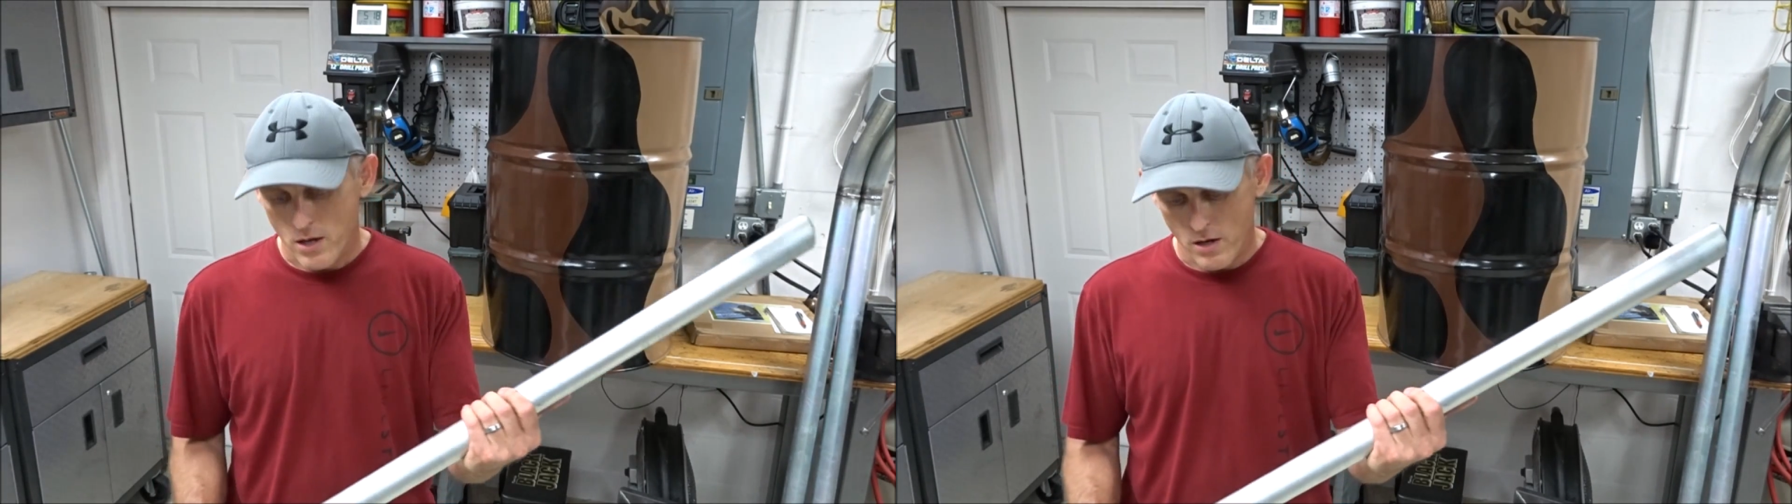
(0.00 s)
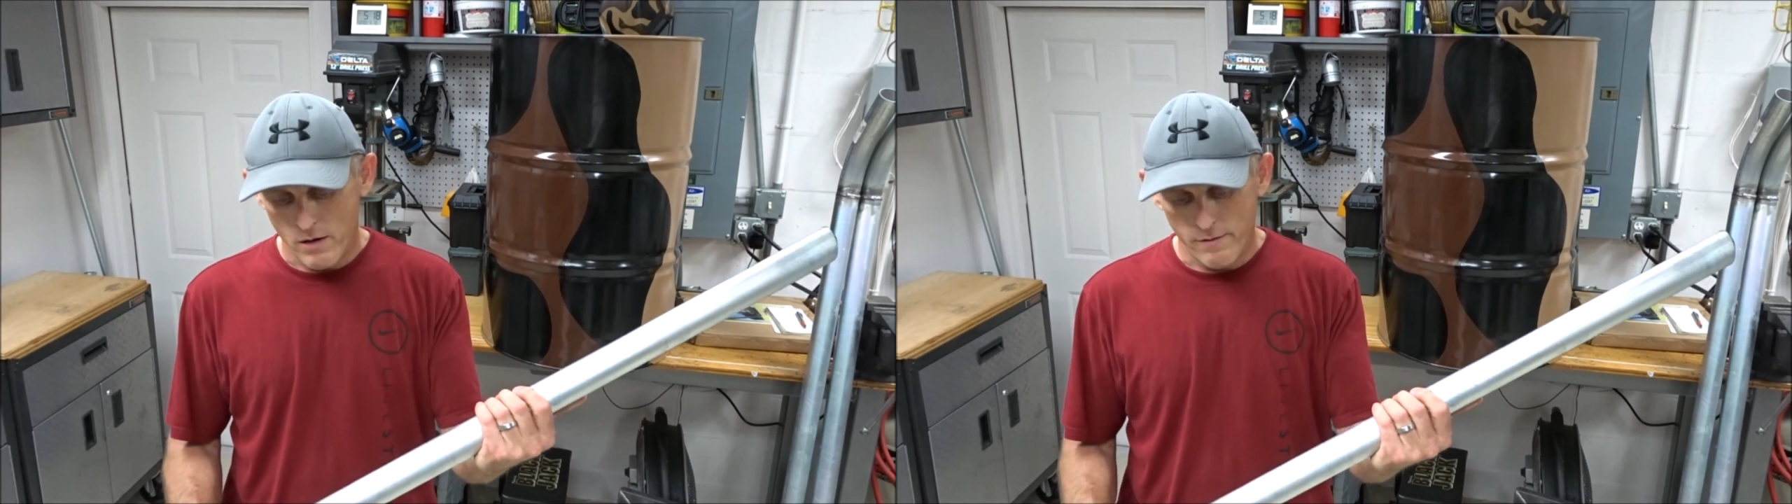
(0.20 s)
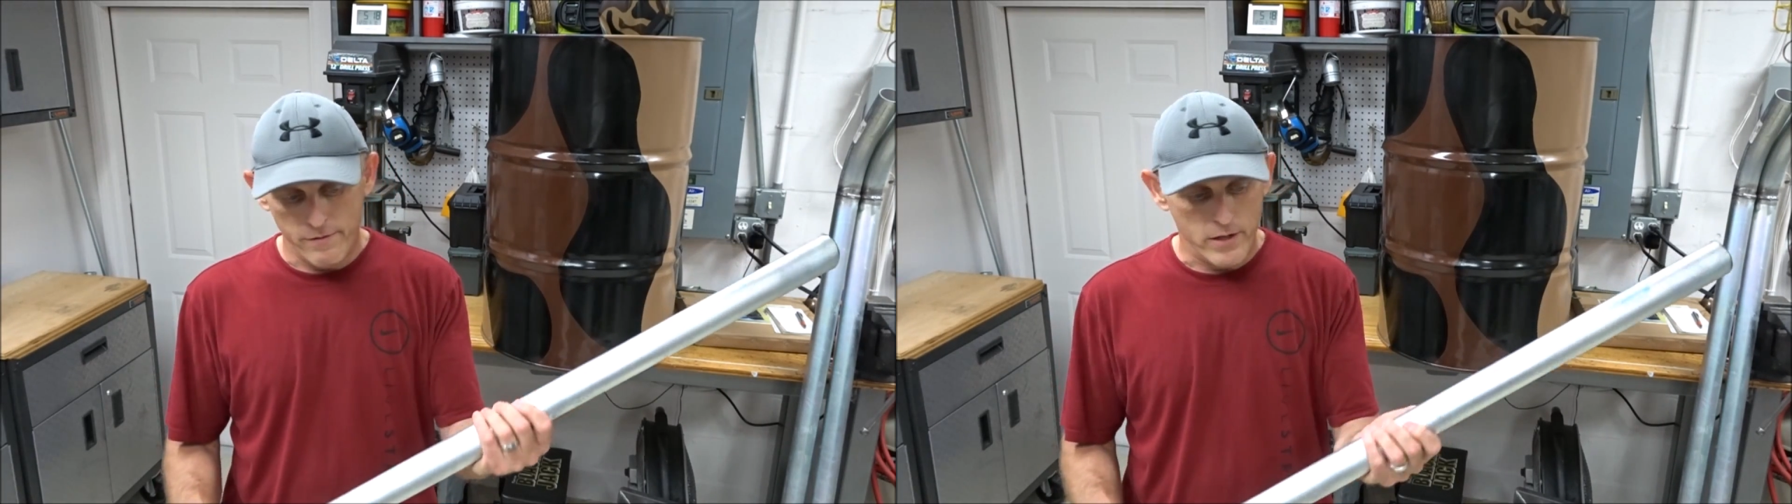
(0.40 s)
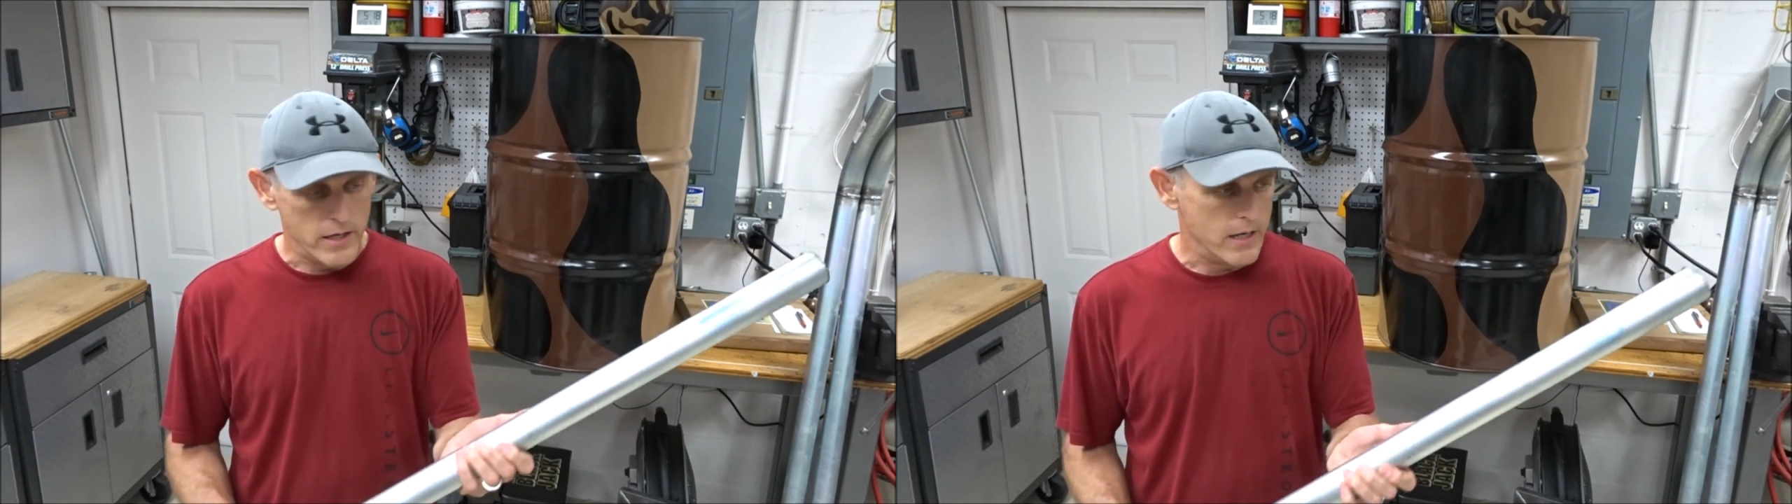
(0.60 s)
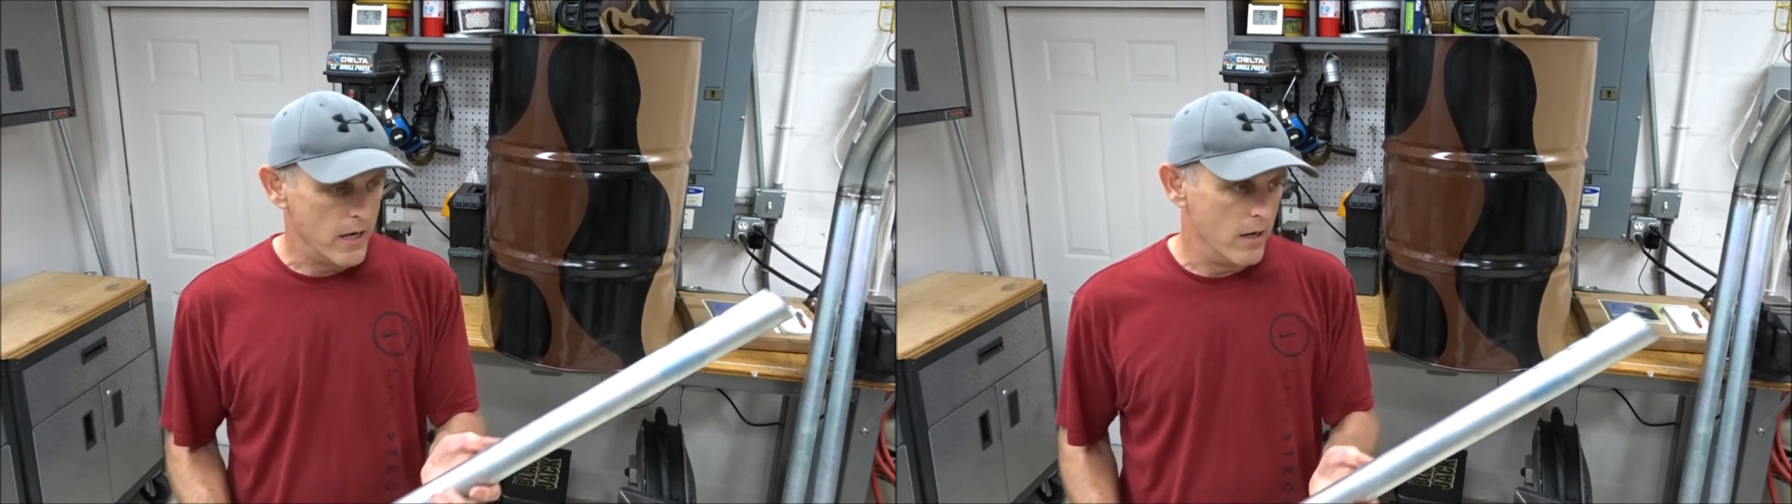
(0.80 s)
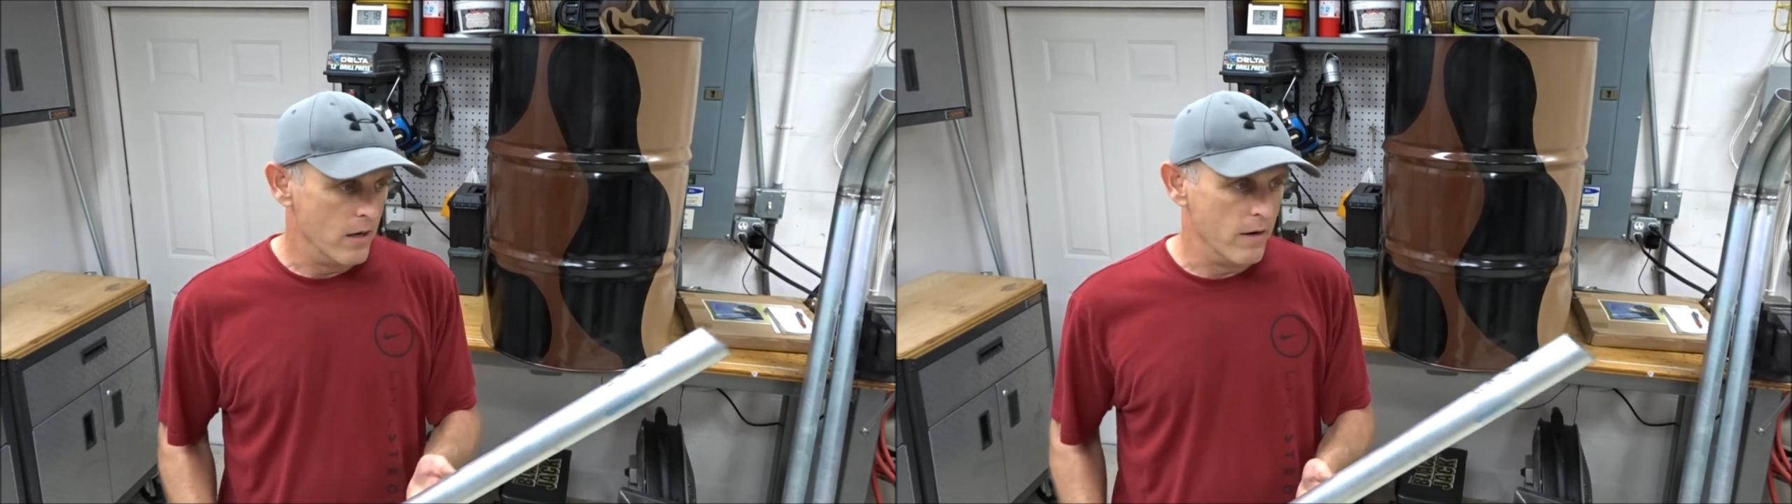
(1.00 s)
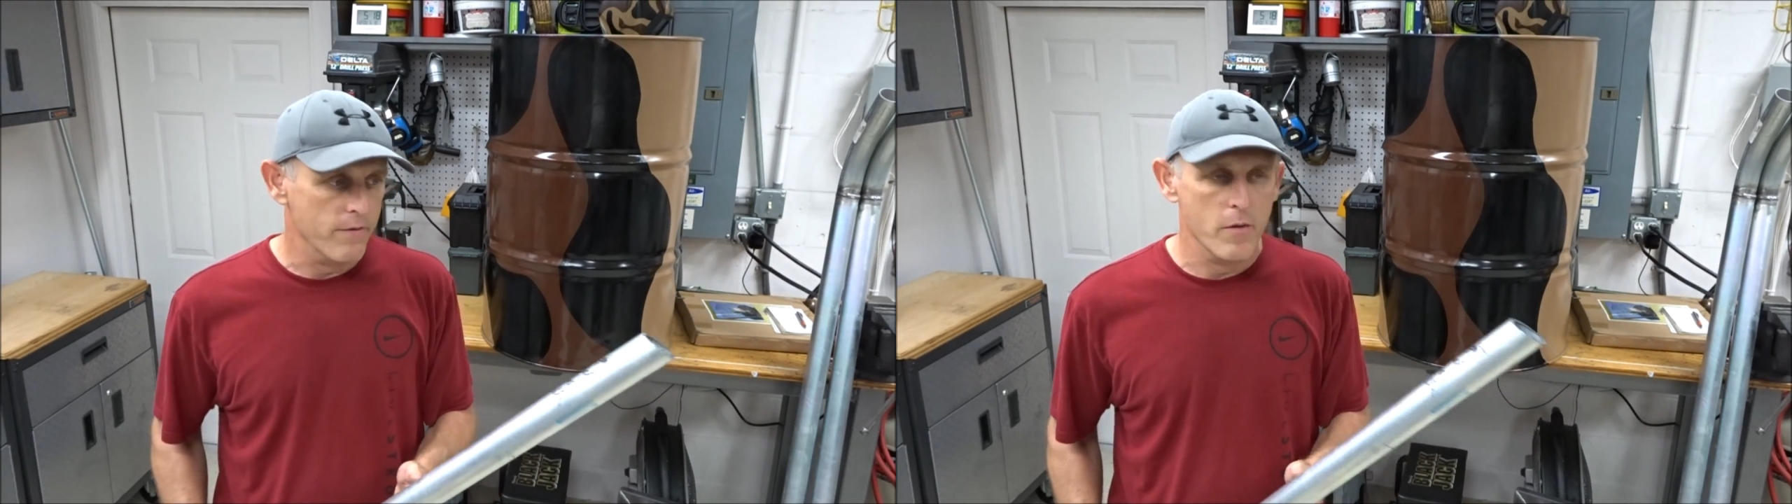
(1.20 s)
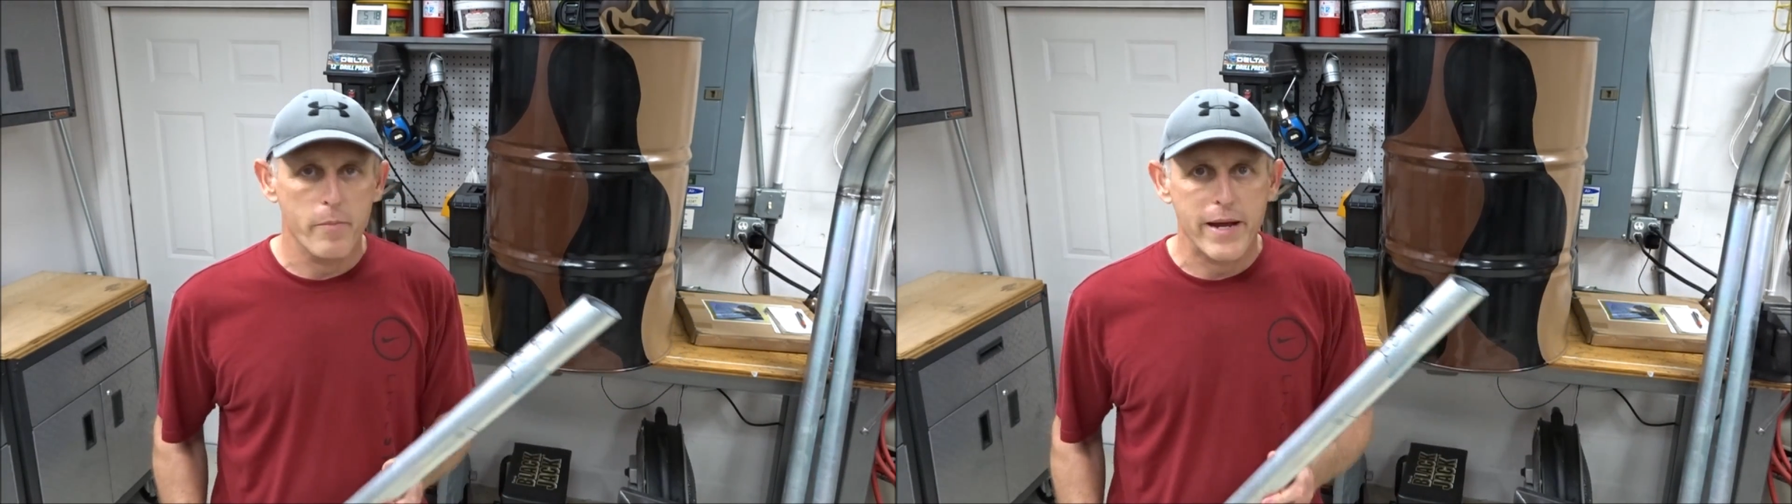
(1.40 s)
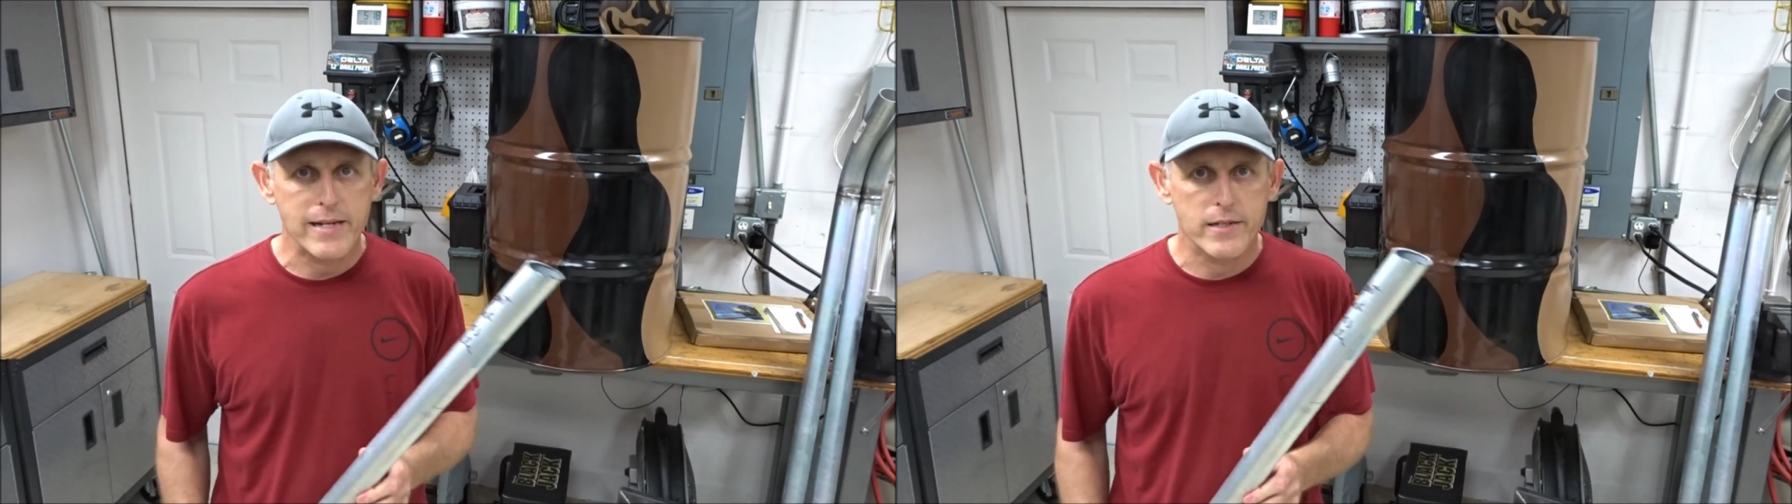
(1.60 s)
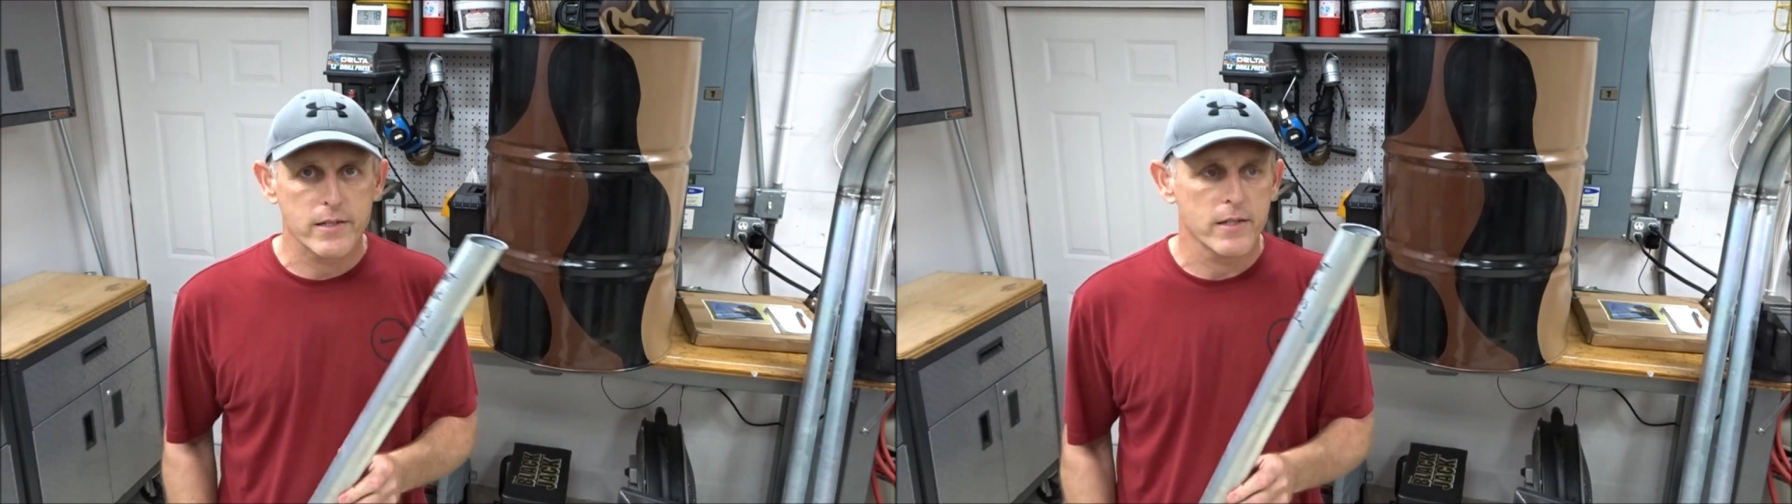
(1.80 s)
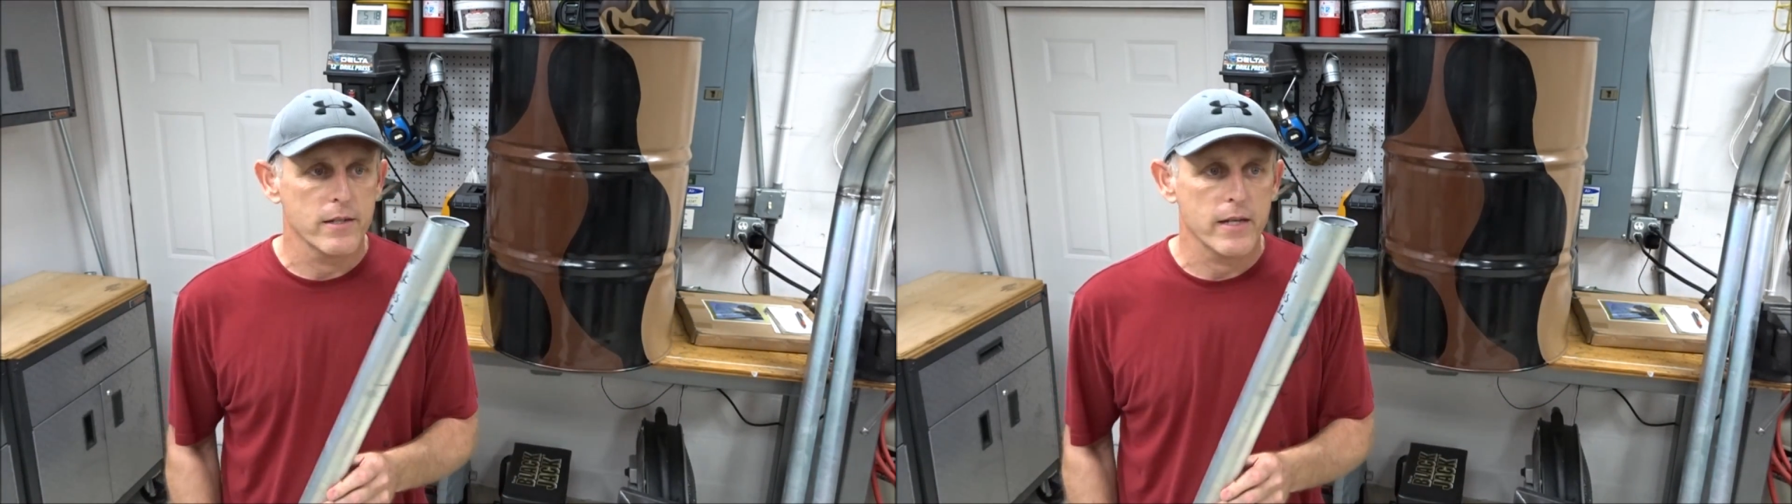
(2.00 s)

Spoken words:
of the base.